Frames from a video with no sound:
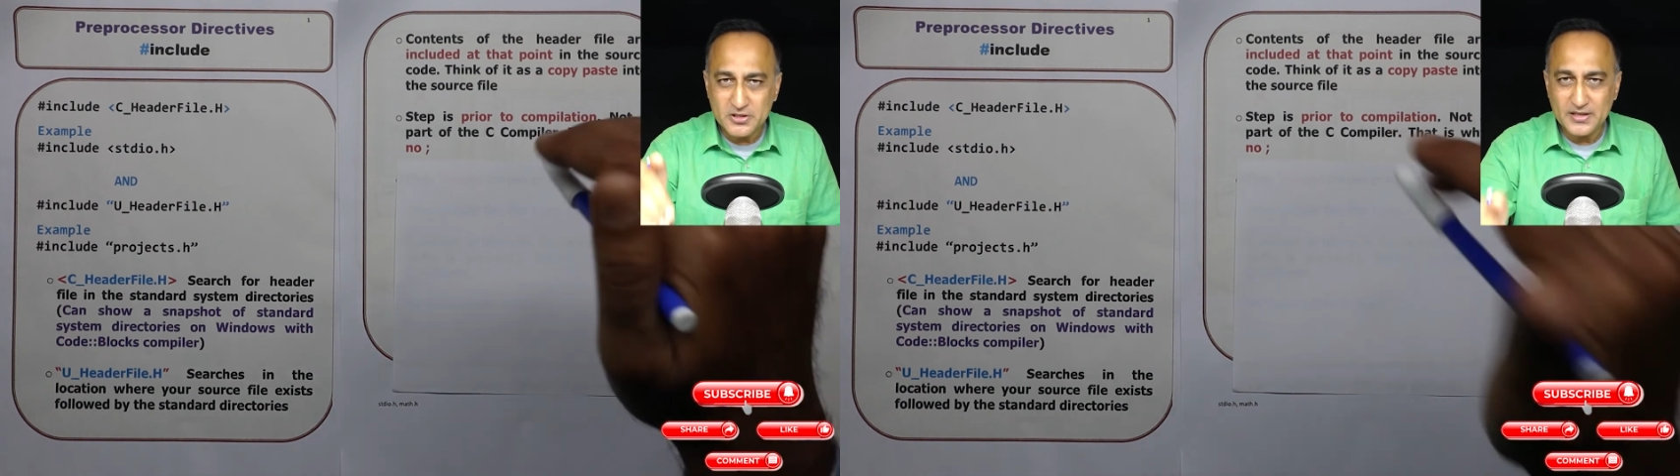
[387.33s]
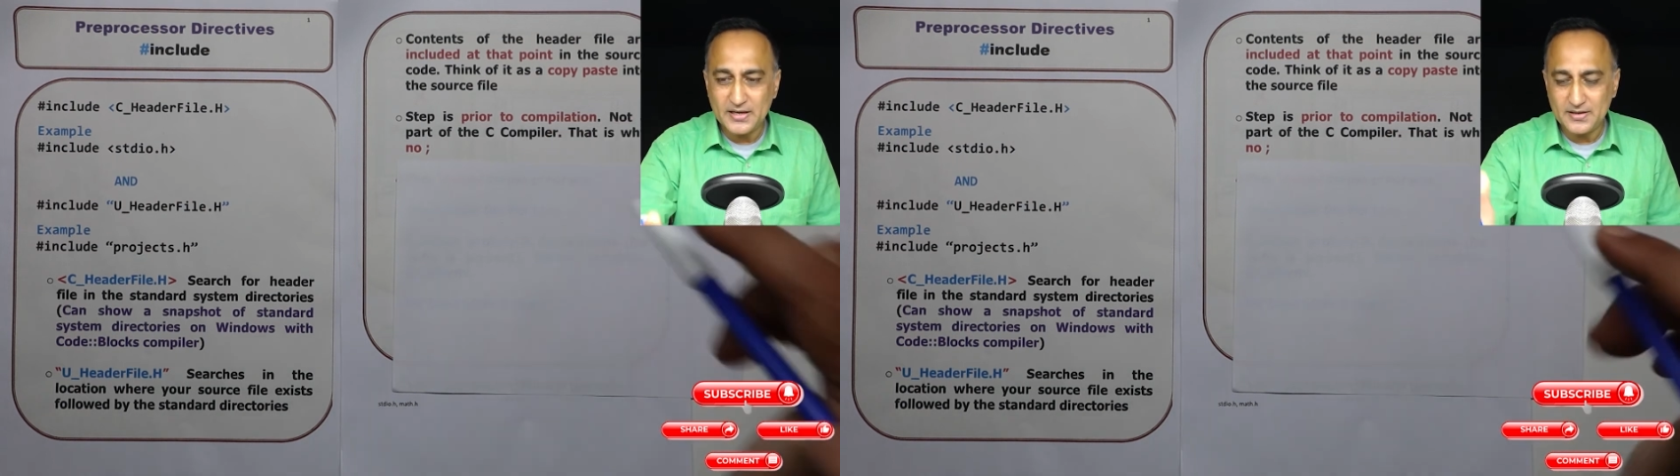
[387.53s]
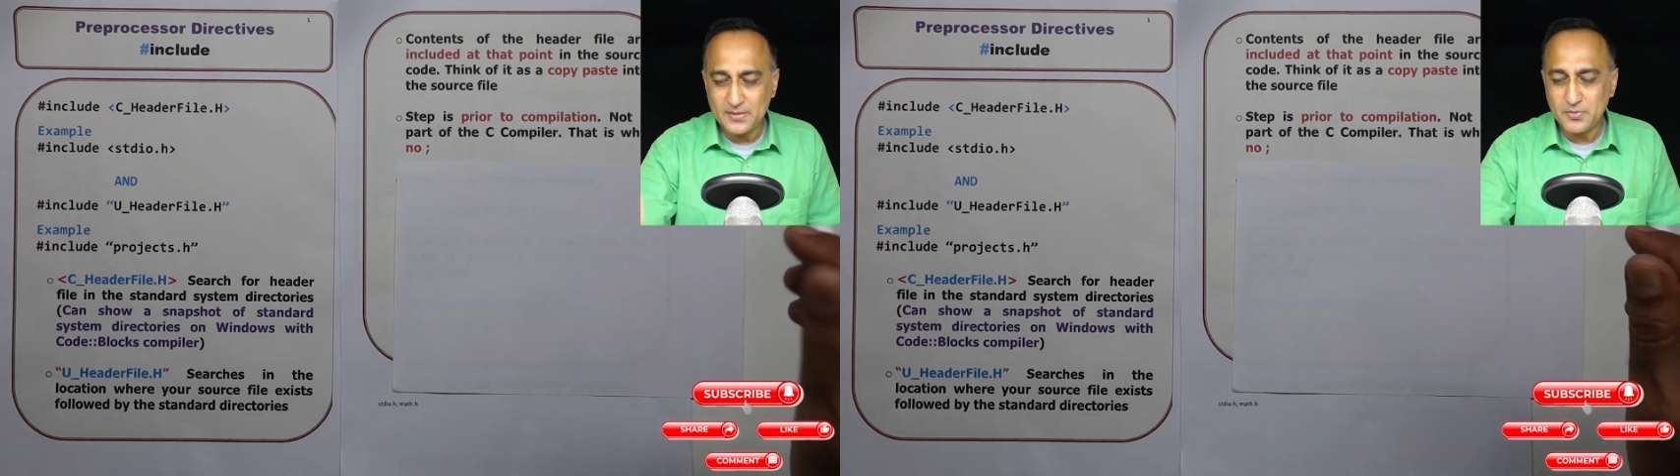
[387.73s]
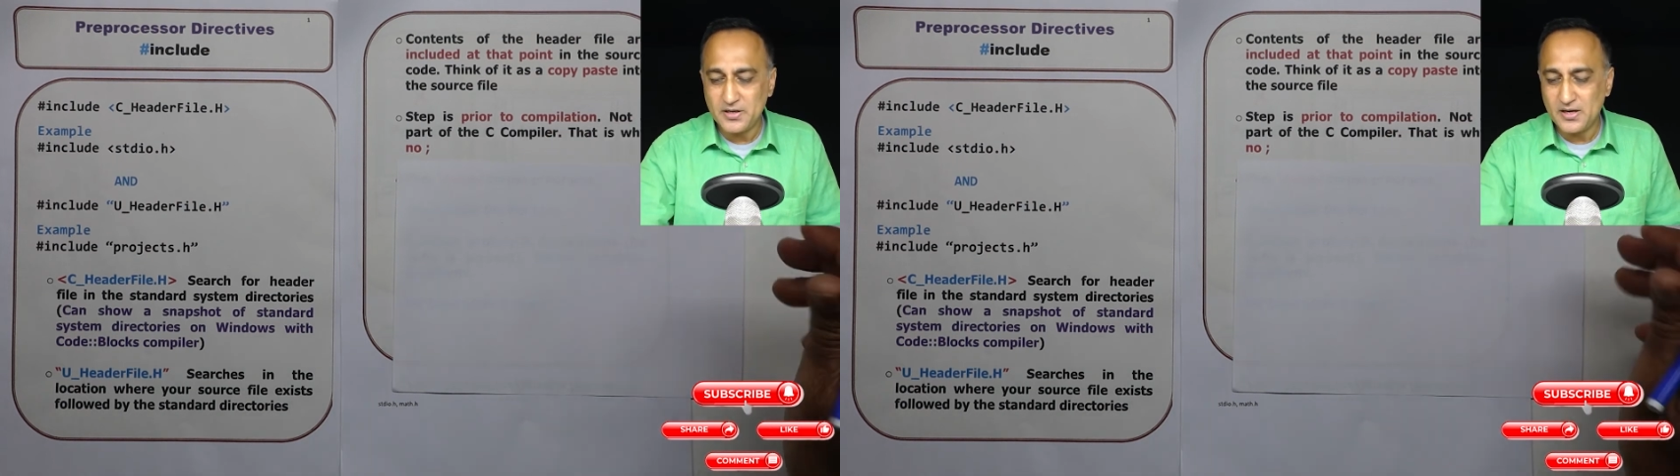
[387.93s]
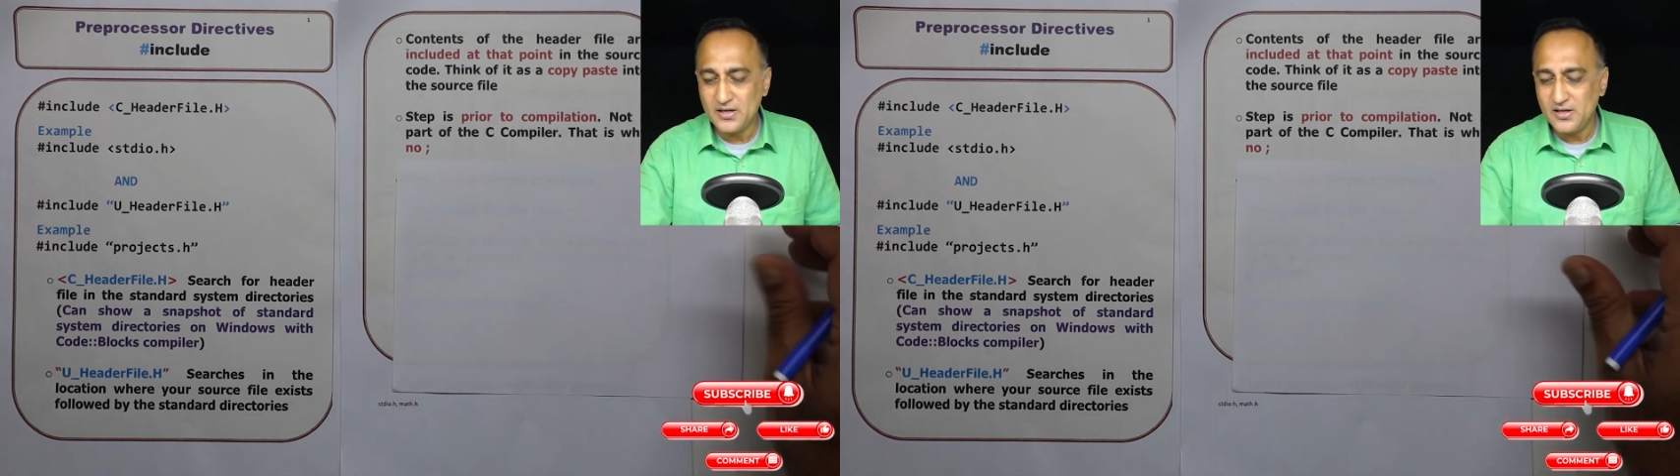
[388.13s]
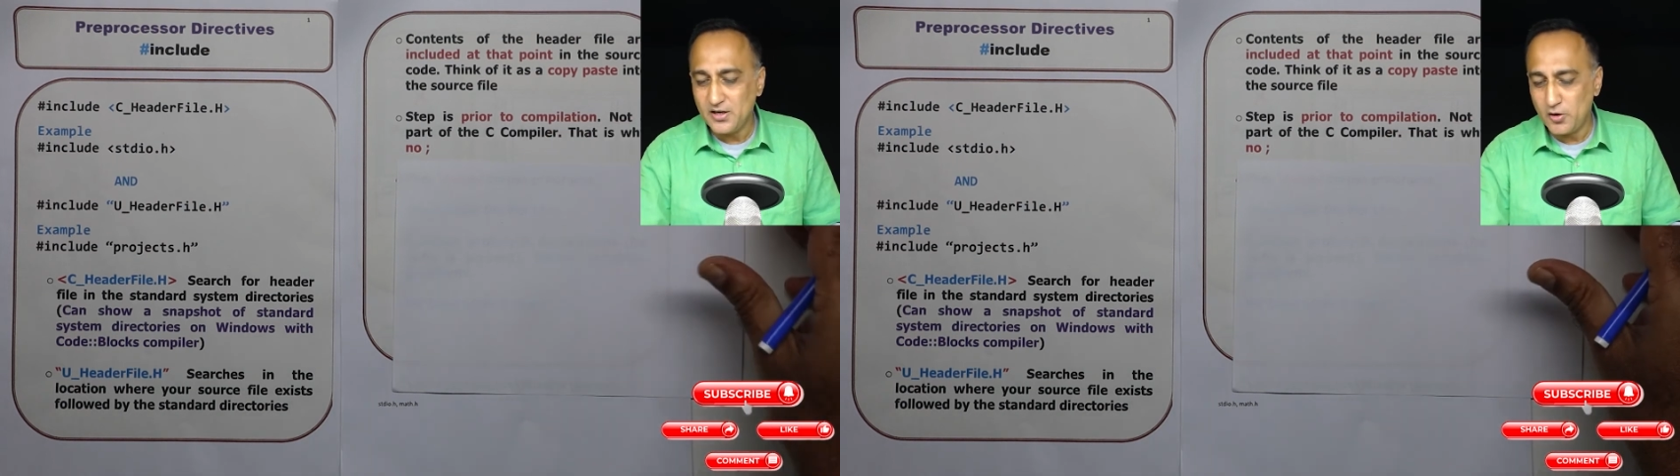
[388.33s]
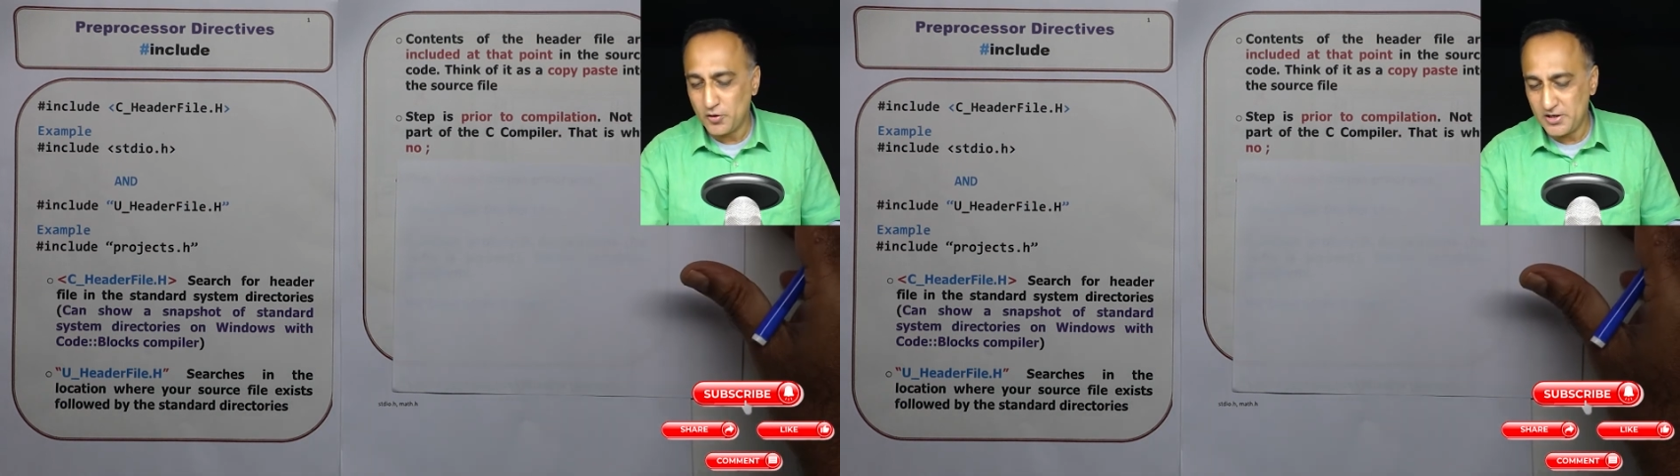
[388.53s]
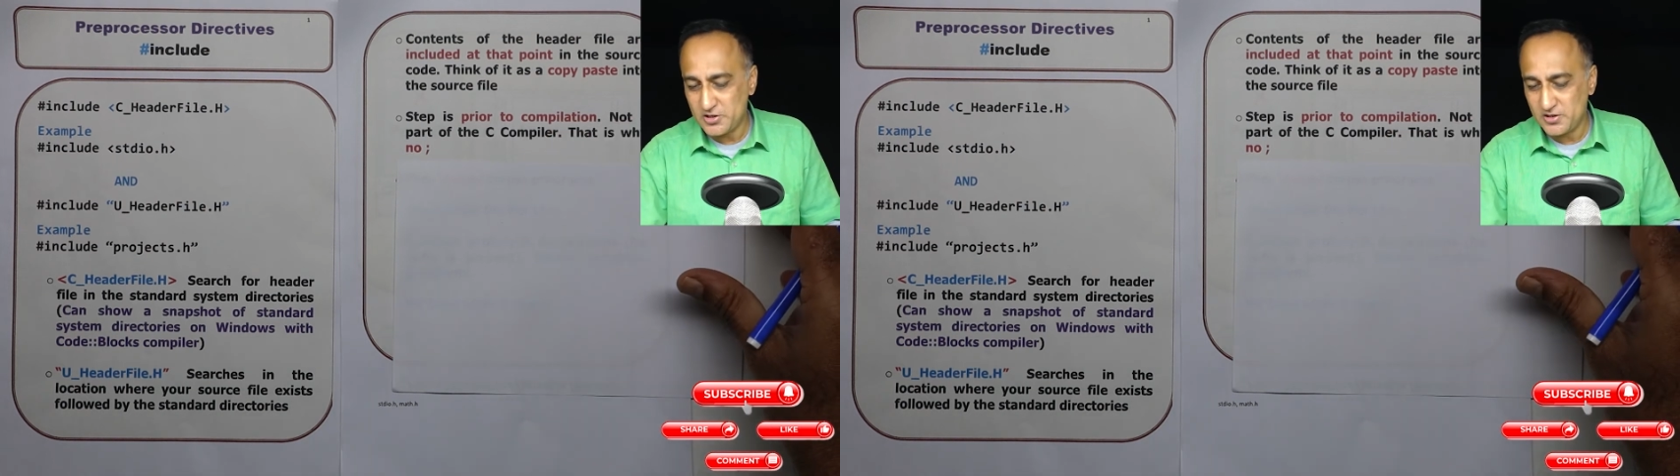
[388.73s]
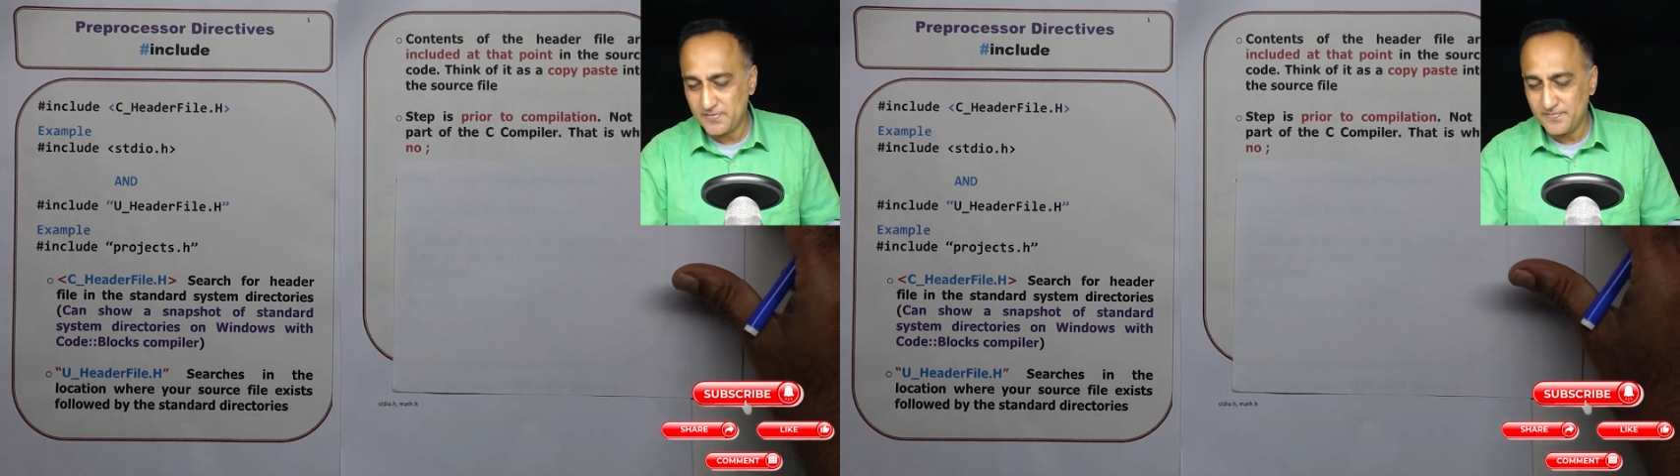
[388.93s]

it at that particular location.